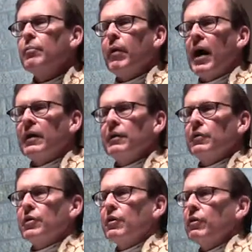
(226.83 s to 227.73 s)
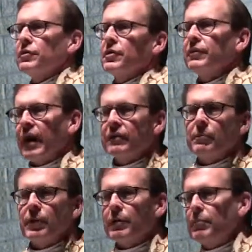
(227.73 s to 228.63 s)
my little girl turned out
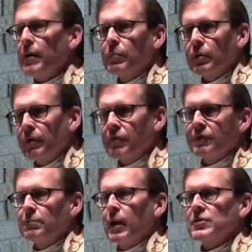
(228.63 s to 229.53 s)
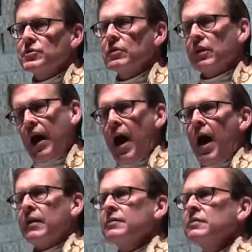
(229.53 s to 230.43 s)
to be a member of the special
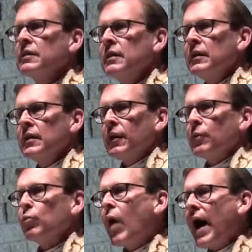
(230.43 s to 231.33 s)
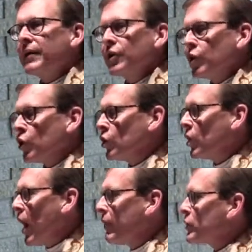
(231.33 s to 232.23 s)
class, a rider
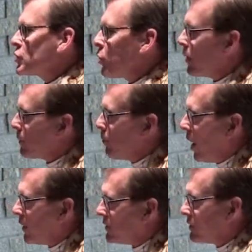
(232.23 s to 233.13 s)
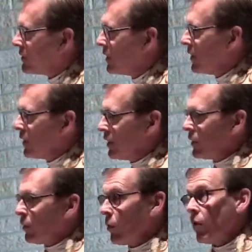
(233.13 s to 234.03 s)
on the short bus,
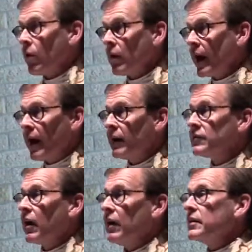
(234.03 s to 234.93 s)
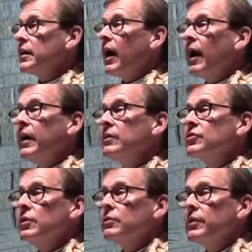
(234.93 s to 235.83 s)
or as unkind
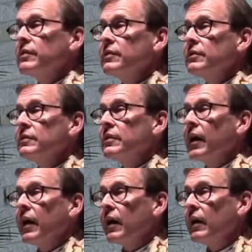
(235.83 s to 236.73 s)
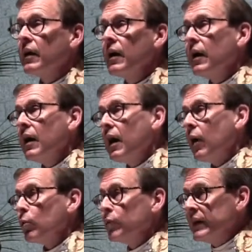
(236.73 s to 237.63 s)
children still say,
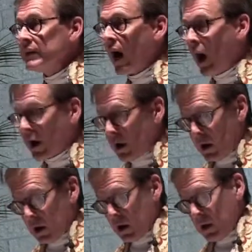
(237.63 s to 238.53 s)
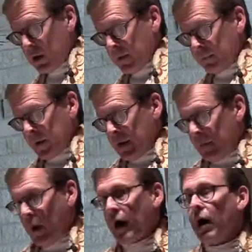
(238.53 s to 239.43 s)
a retard.
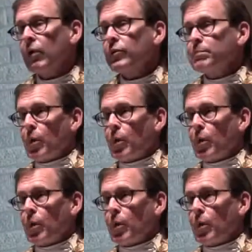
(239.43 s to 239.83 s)
My heart was